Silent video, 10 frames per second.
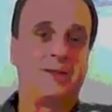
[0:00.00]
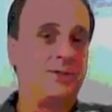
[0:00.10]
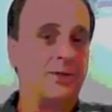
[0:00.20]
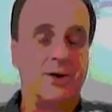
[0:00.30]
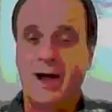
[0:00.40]

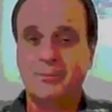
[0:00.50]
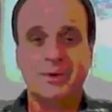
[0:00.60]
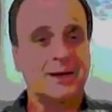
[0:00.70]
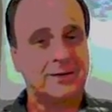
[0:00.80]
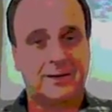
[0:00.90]
You know, I'm
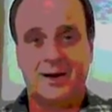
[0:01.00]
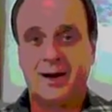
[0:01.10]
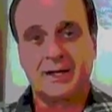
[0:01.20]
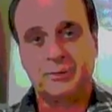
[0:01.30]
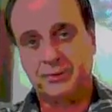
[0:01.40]
not going to
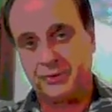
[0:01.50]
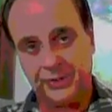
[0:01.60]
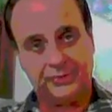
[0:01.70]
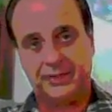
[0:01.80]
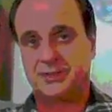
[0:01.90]
argue with
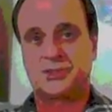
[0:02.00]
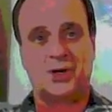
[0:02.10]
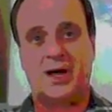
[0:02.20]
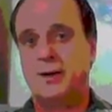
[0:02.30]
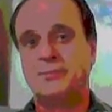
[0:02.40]
you
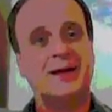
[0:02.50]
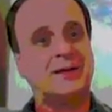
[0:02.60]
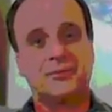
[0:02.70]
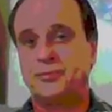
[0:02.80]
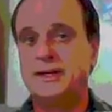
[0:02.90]
that I'm
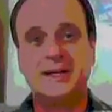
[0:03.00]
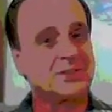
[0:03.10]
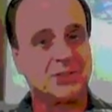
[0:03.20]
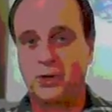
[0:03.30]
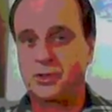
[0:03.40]
not defending
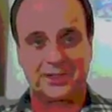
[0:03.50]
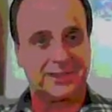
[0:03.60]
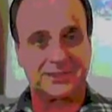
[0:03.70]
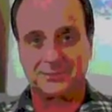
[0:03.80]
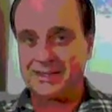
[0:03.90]

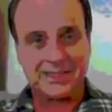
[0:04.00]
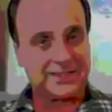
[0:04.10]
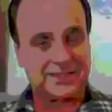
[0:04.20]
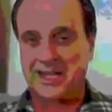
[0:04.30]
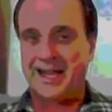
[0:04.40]
socialism. As I
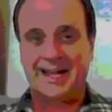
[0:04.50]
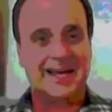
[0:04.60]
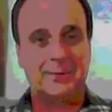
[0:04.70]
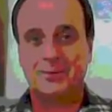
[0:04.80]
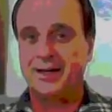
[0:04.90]
say,
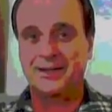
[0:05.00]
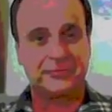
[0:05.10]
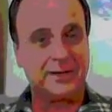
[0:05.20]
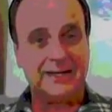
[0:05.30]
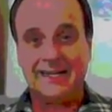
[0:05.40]
I'm not
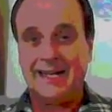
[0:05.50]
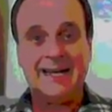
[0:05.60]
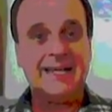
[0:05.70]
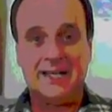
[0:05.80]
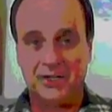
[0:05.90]
defending
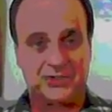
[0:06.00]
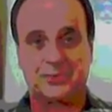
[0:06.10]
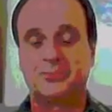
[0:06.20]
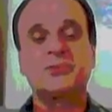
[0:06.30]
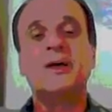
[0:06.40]
any
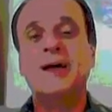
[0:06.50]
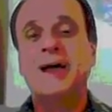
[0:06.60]
isms.